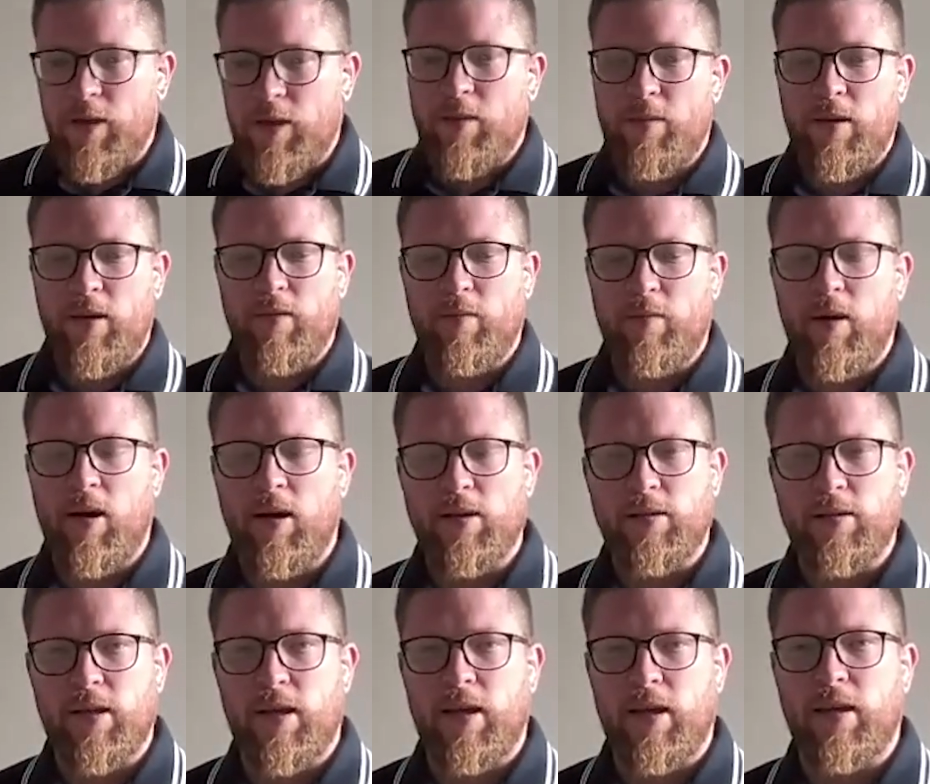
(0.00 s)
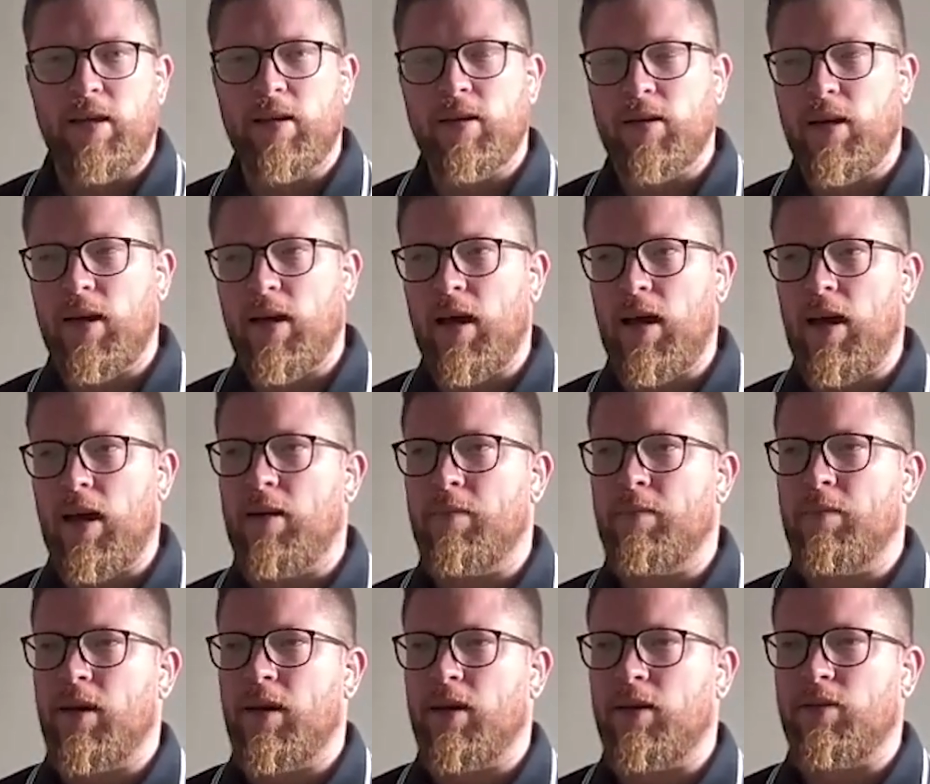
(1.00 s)
VP of Marketing
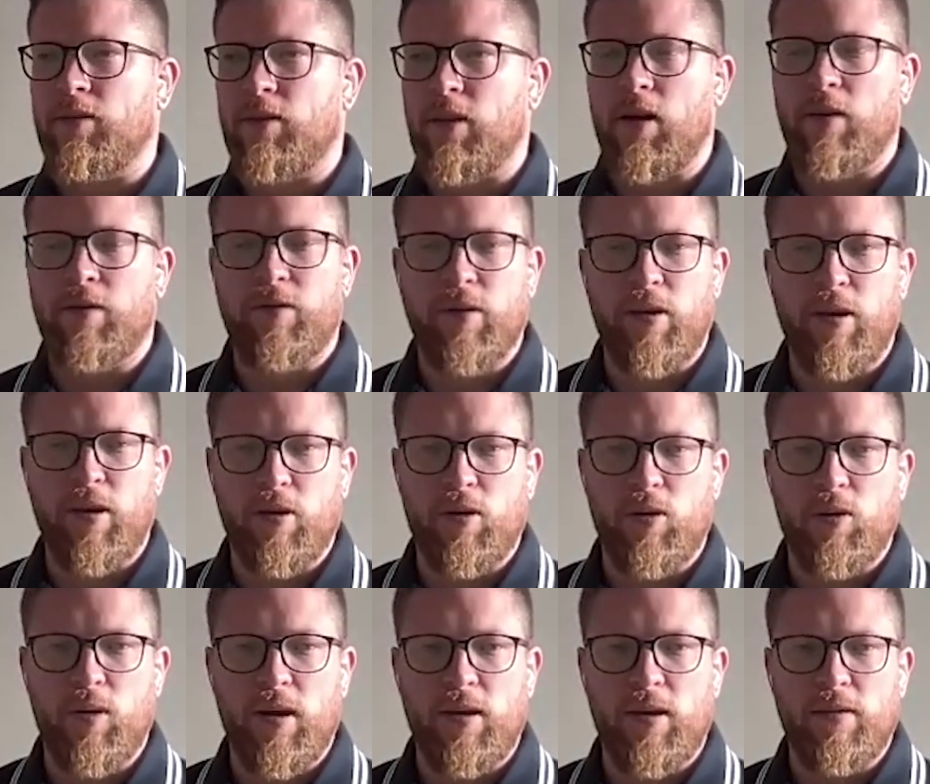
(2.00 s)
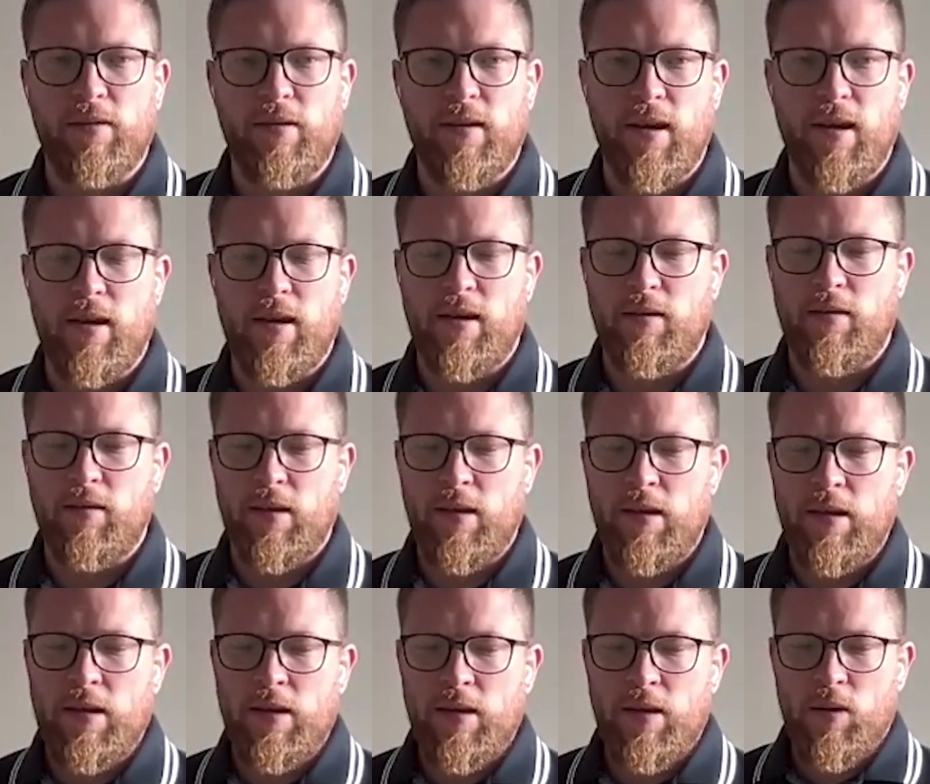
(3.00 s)
at StaffCircle, and today's
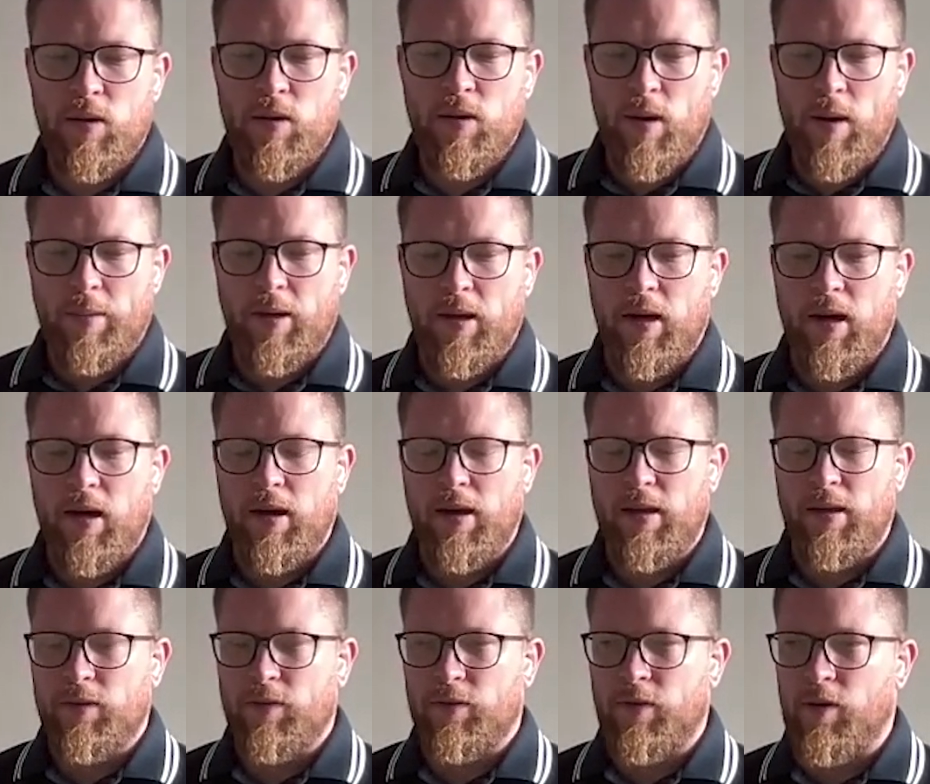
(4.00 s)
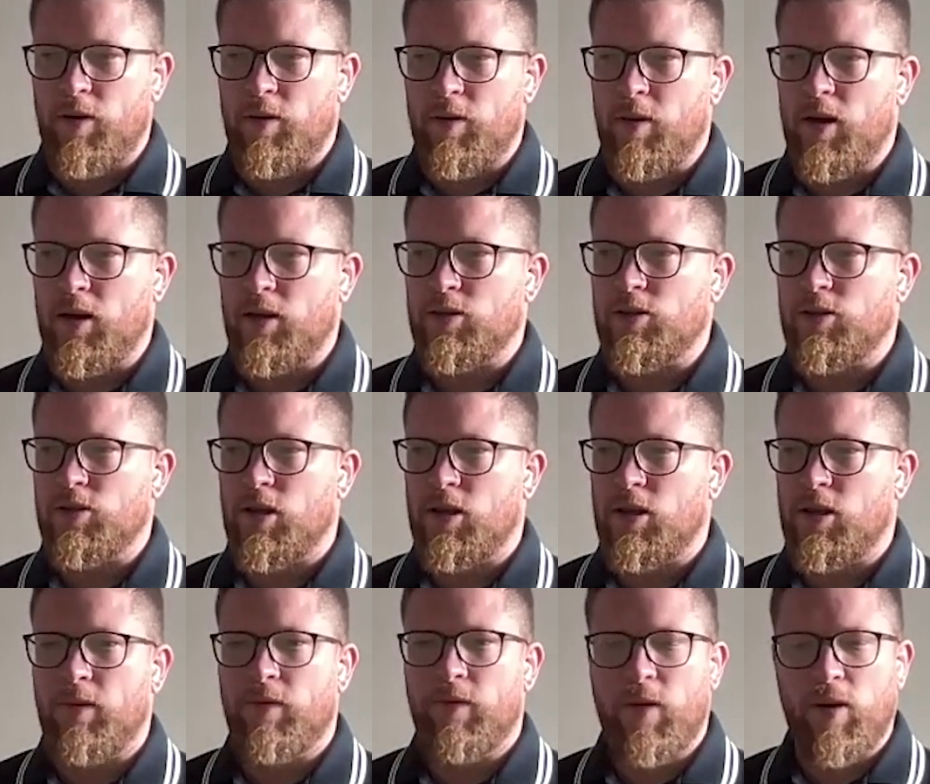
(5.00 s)
webinar is very much
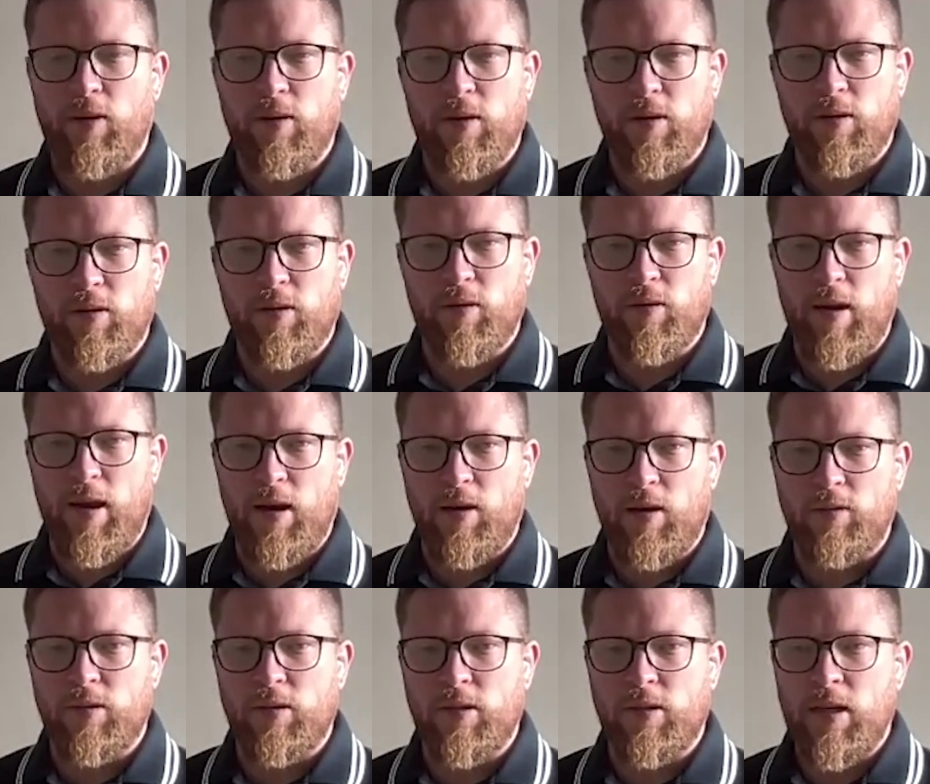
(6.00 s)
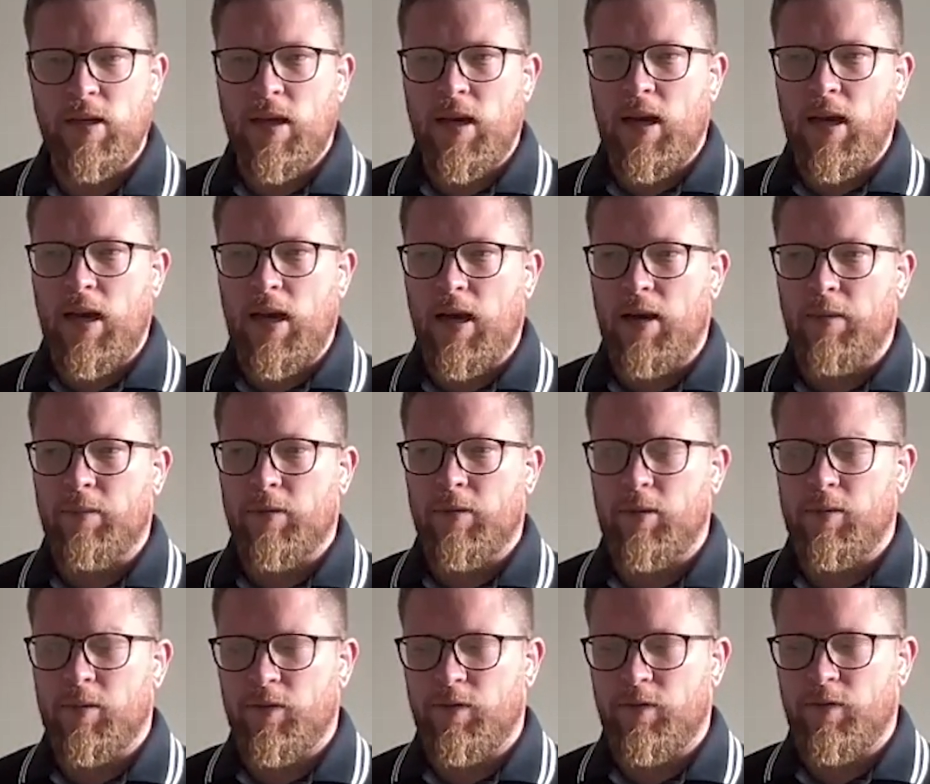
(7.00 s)
going to be focused around
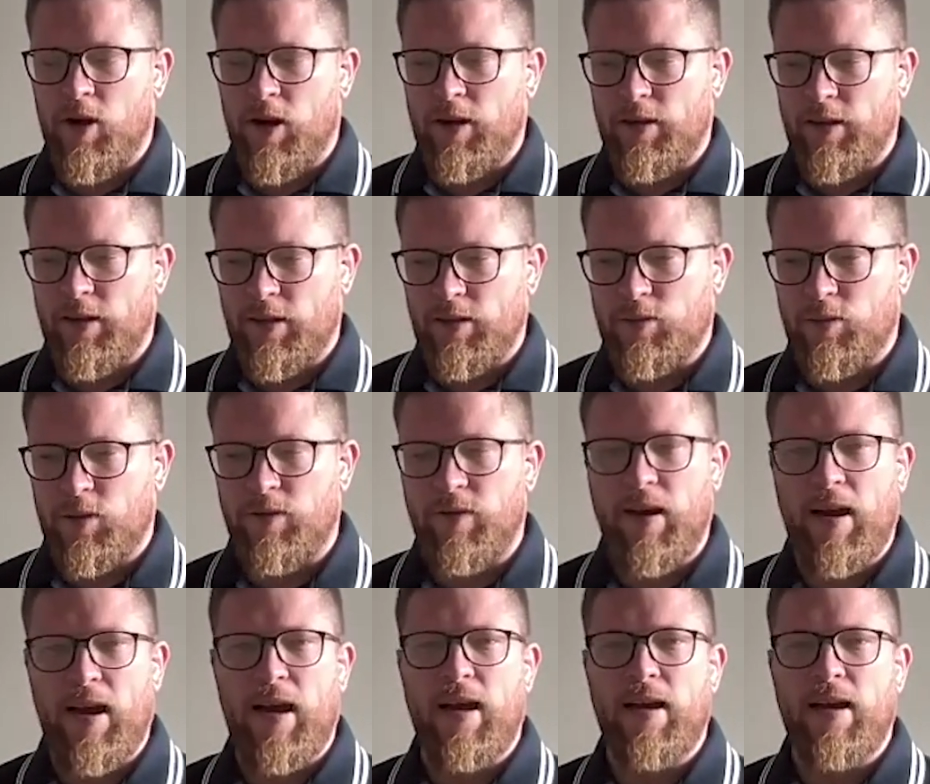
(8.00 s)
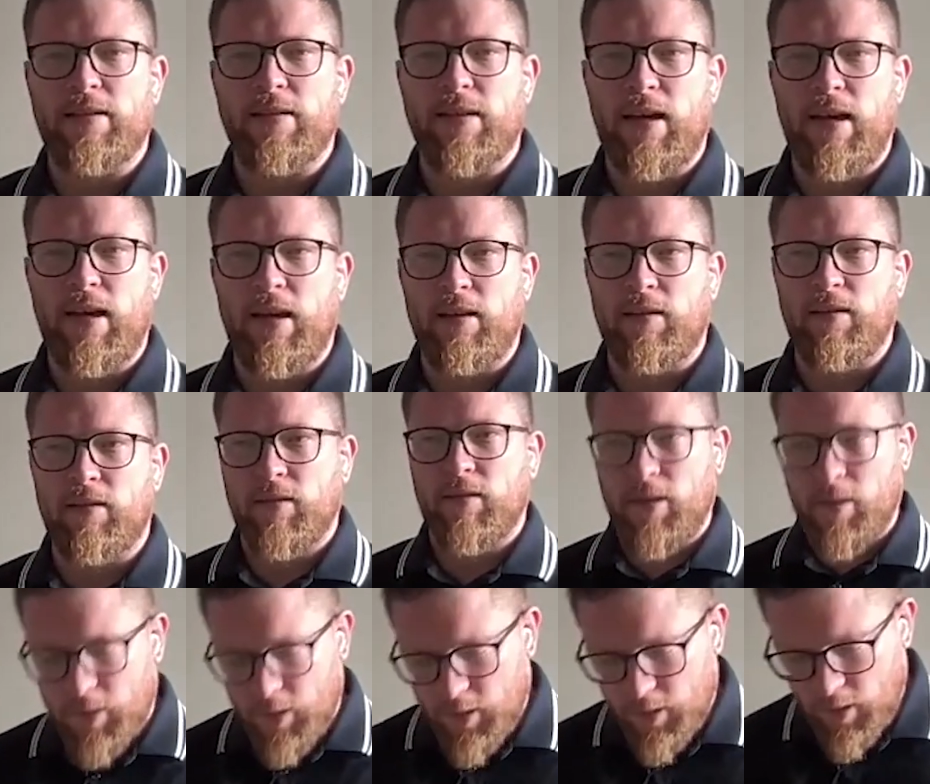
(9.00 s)
some of the findings we've had and
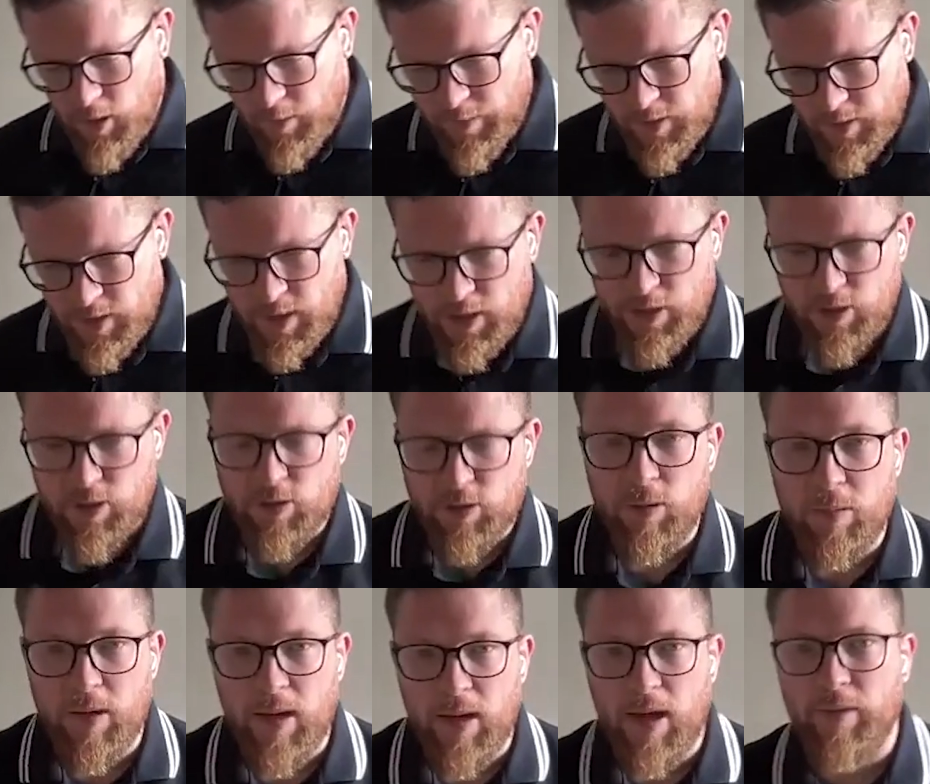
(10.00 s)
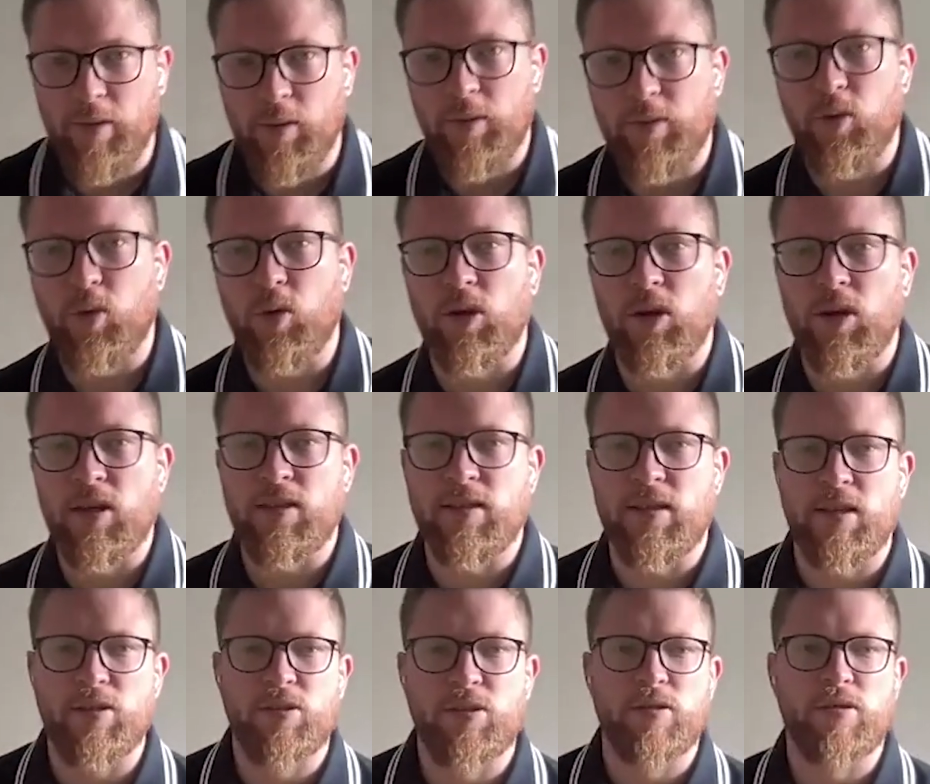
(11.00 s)
some of the conversations we've been having with
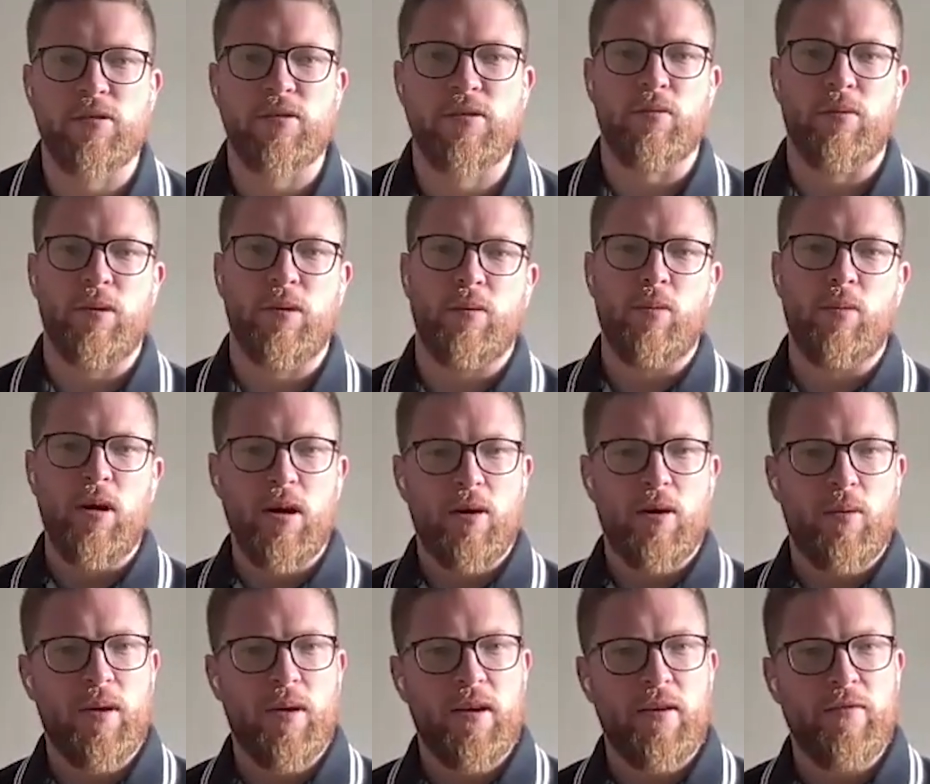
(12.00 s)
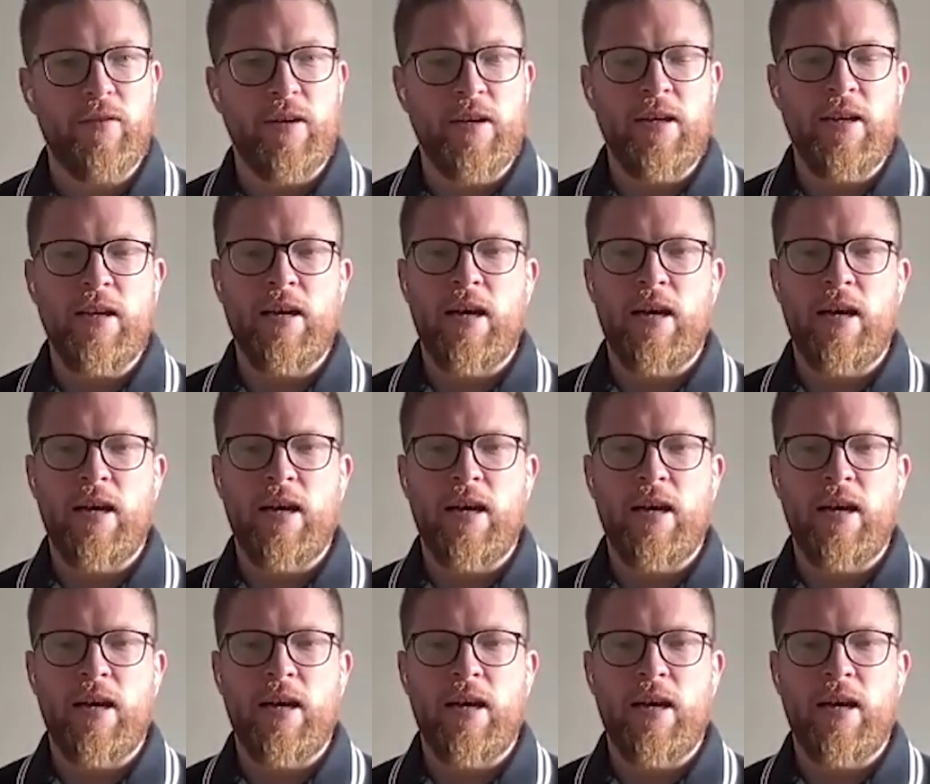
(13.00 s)
organisations that we work with,